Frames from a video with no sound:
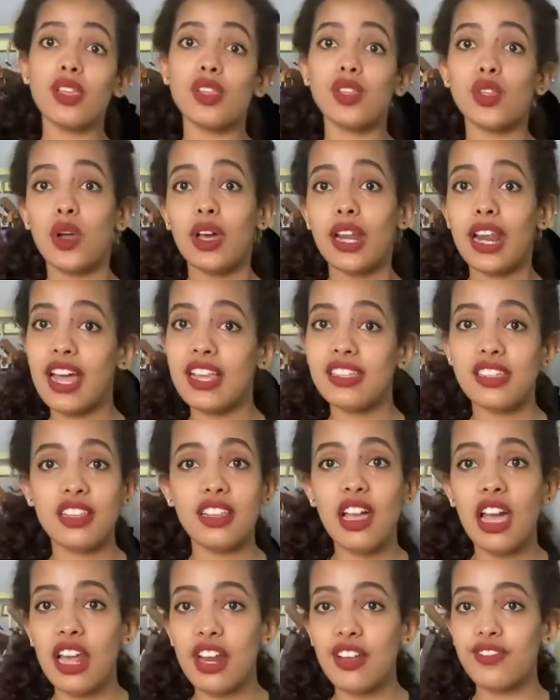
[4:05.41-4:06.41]
So it has a
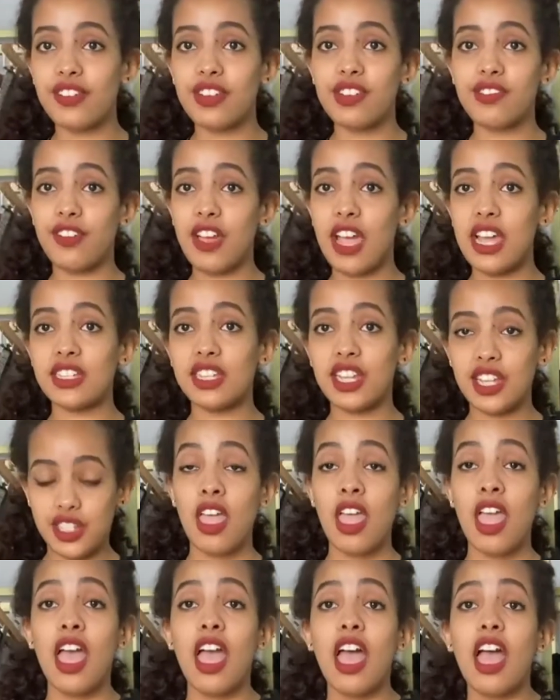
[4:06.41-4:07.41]
lot of advantage.
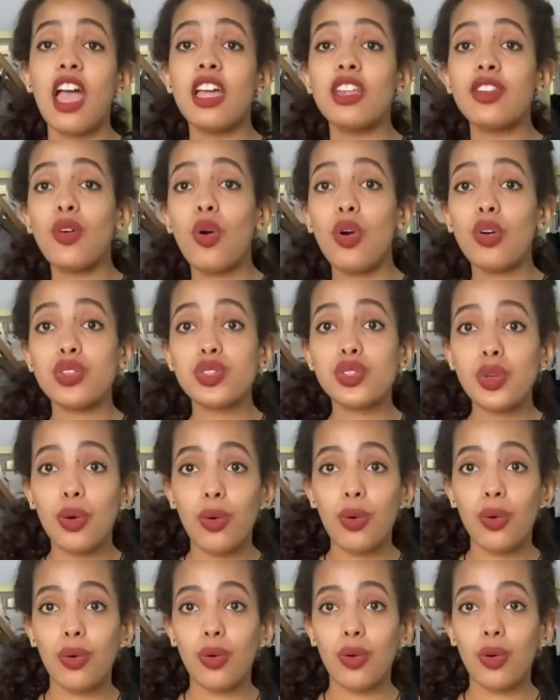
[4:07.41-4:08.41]
And also,